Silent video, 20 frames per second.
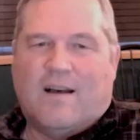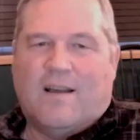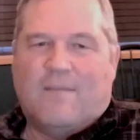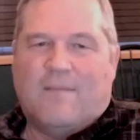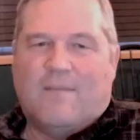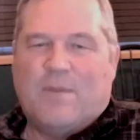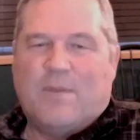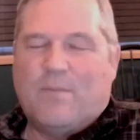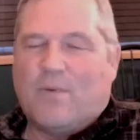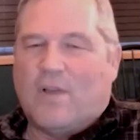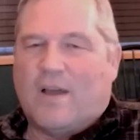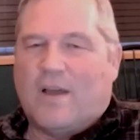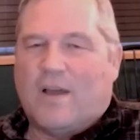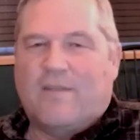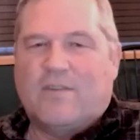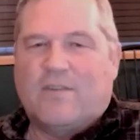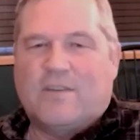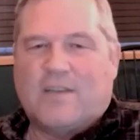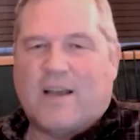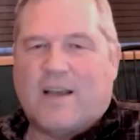People on
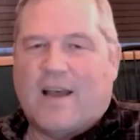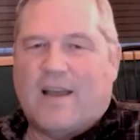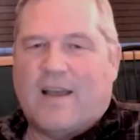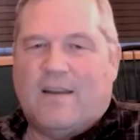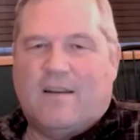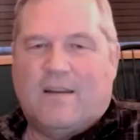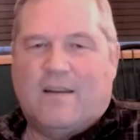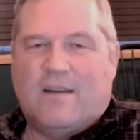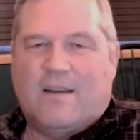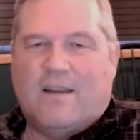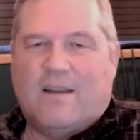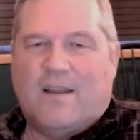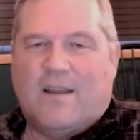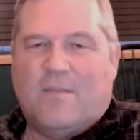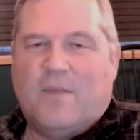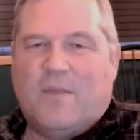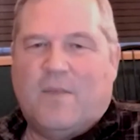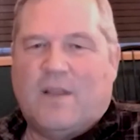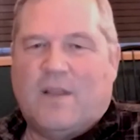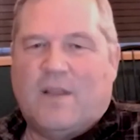every side
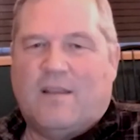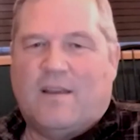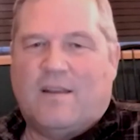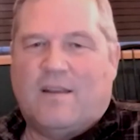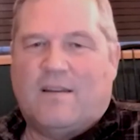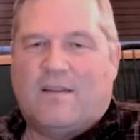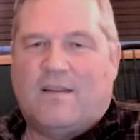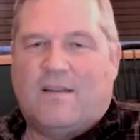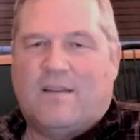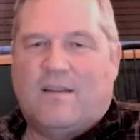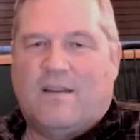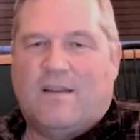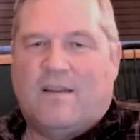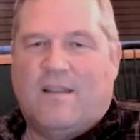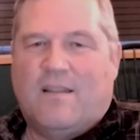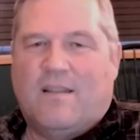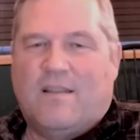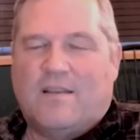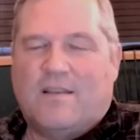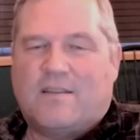admit that
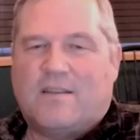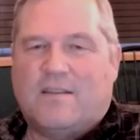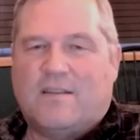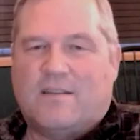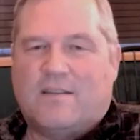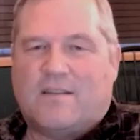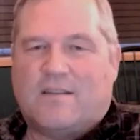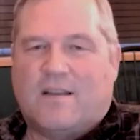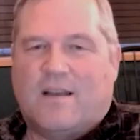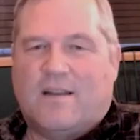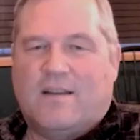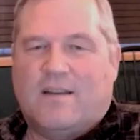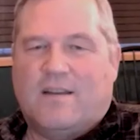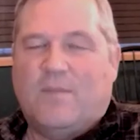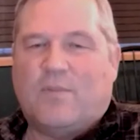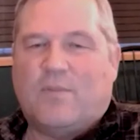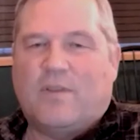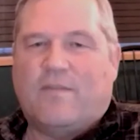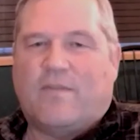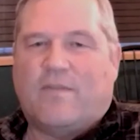this is a
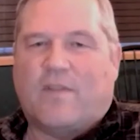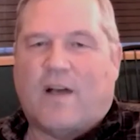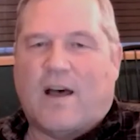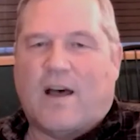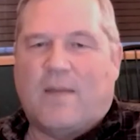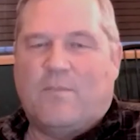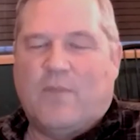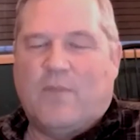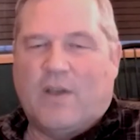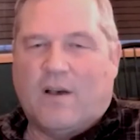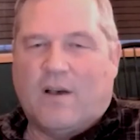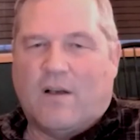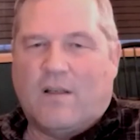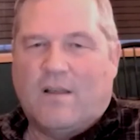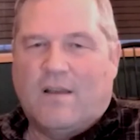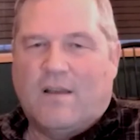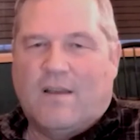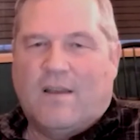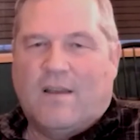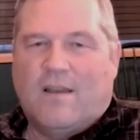deeply flawed bill.